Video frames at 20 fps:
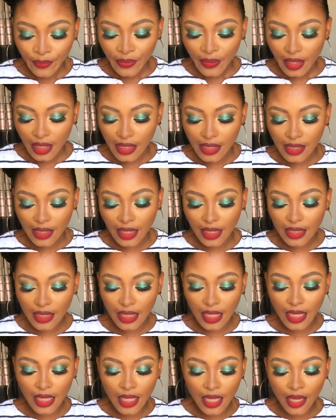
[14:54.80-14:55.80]
It says
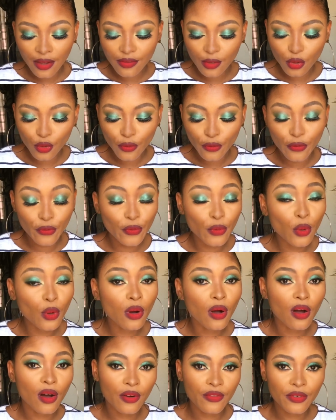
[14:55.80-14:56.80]
it gives you full
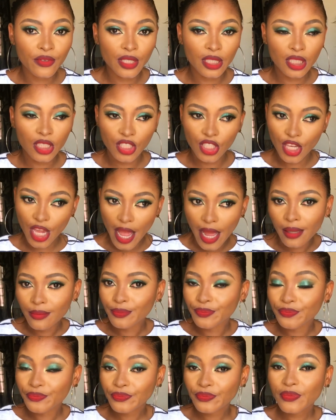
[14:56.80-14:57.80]
coverage. Yeah,
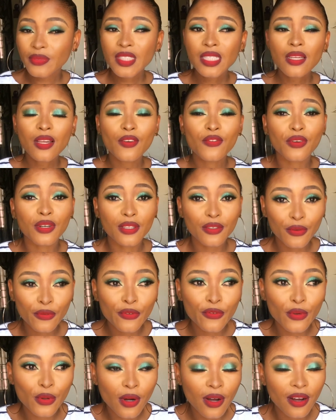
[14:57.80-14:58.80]
For the
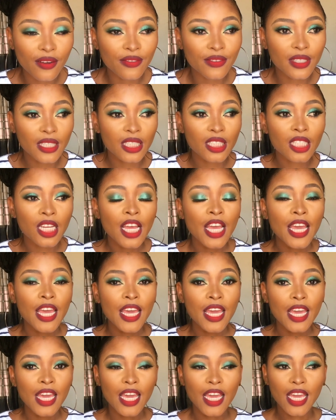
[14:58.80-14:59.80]
full coverage,
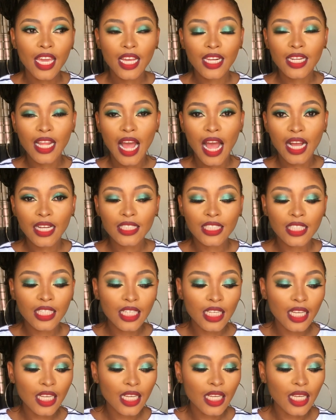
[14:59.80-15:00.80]
it
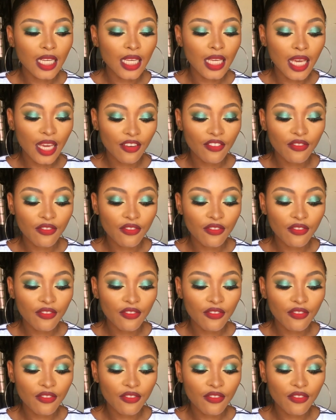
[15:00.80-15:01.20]
actually gave